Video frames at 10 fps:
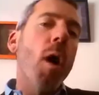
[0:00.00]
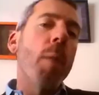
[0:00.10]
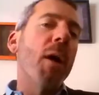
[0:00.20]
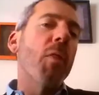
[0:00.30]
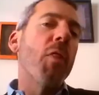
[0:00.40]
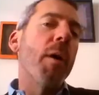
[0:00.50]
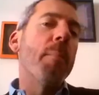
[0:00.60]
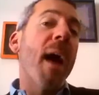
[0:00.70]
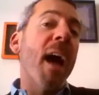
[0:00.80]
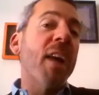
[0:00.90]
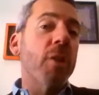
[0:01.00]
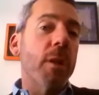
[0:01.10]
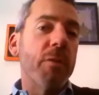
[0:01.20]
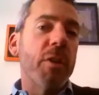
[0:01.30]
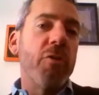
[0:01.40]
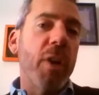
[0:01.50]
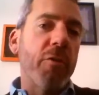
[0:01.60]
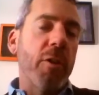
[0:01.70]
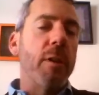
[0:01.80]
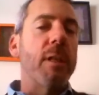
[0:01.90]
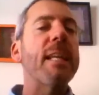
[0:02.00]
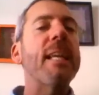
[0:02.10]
about the magic of congestion,